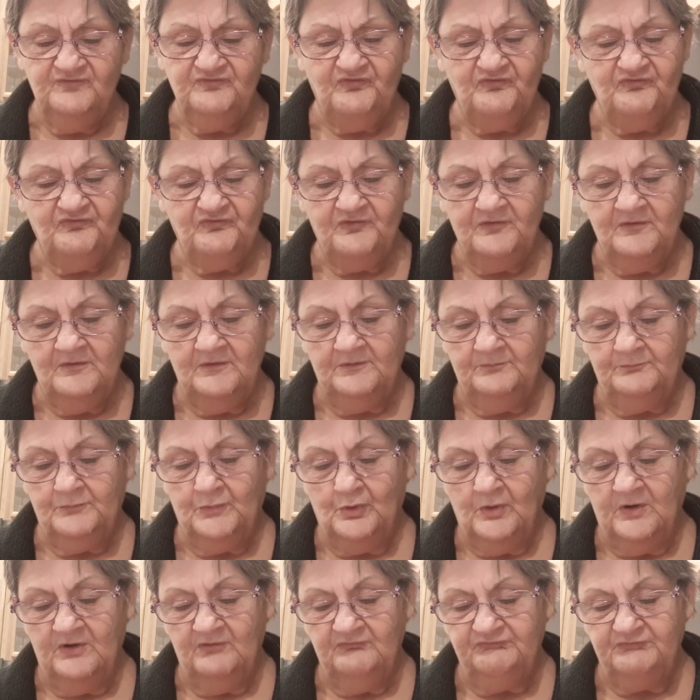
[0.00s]
this is a,
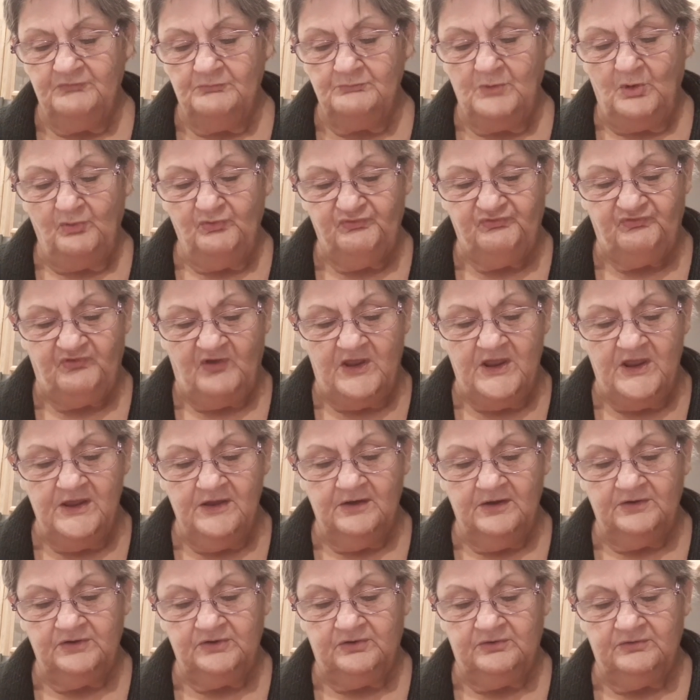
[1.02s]
more of a
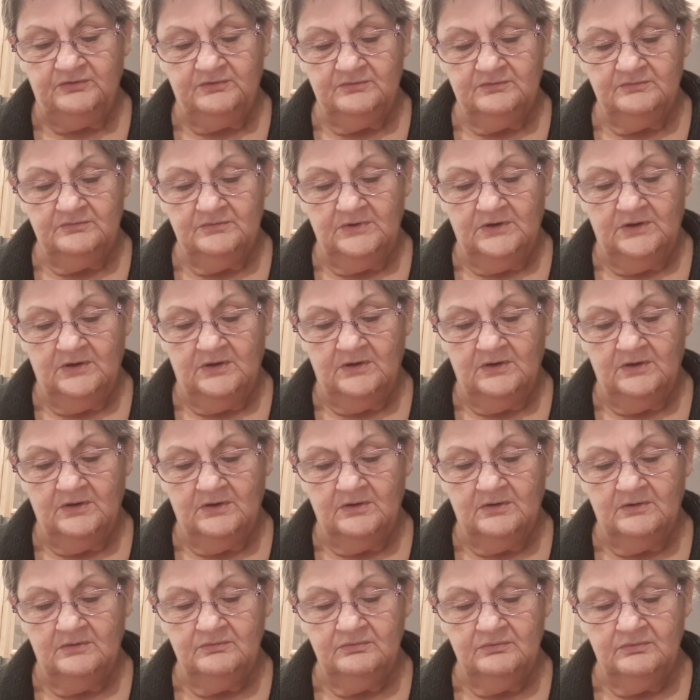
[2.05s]
mosaic
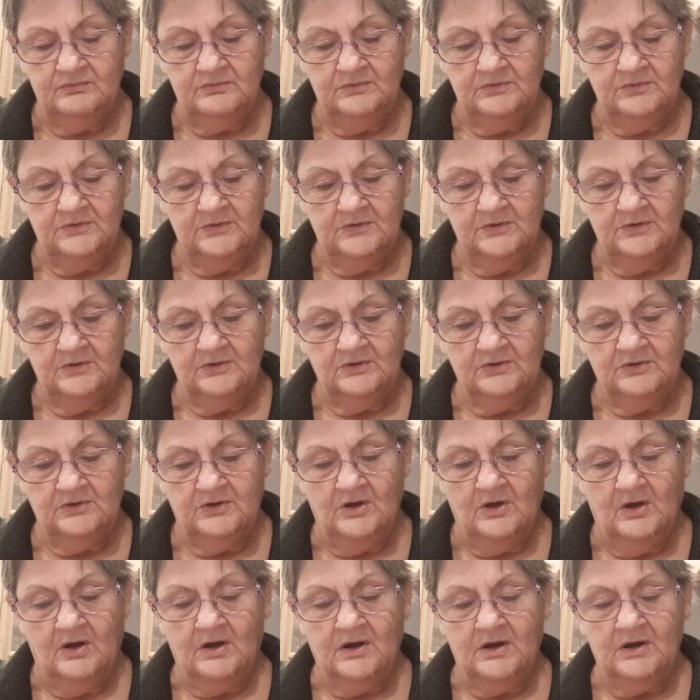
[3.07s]
uh,
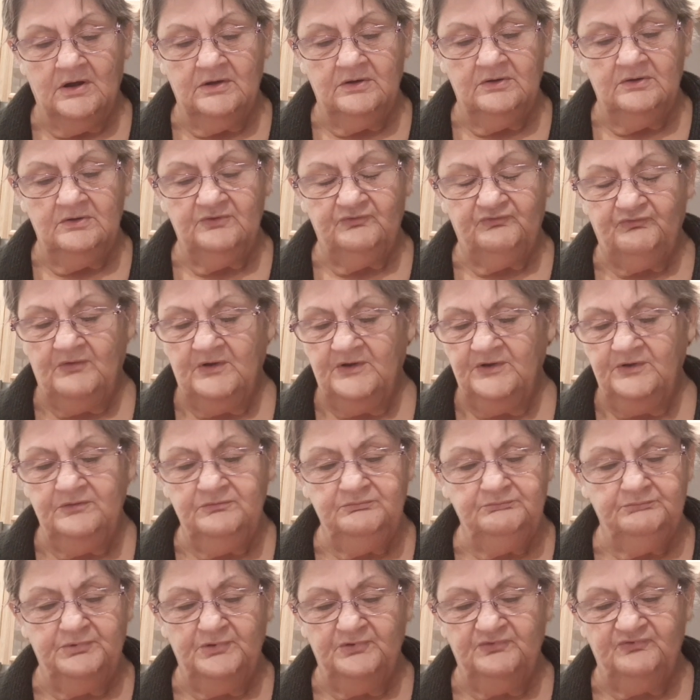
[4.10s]
card, so I
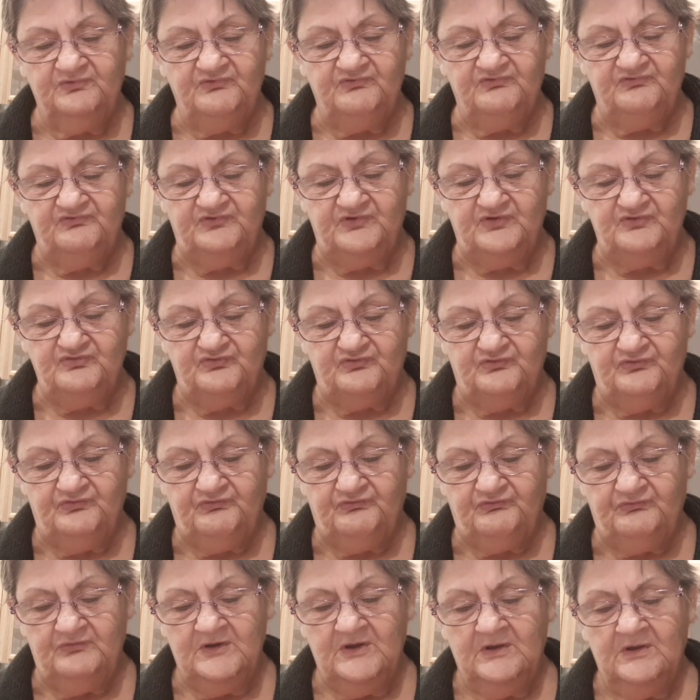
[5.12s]
didn't put the
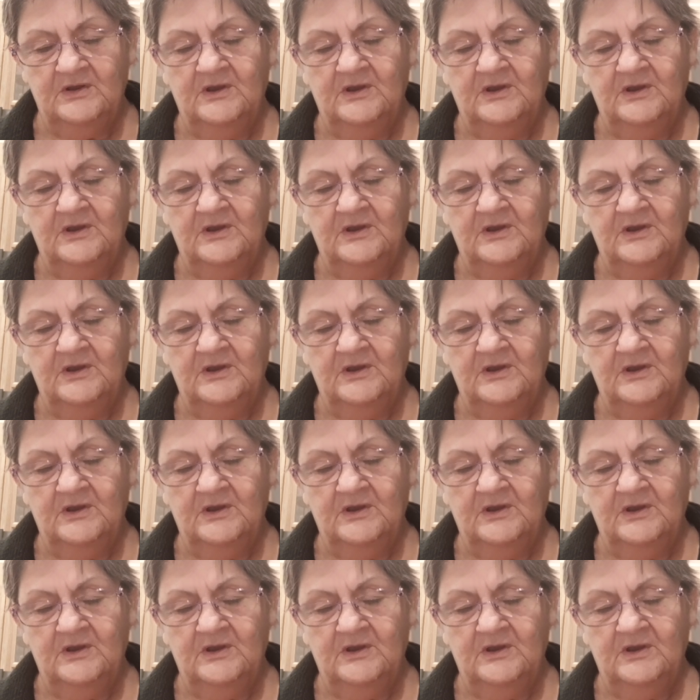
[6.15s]
stitches.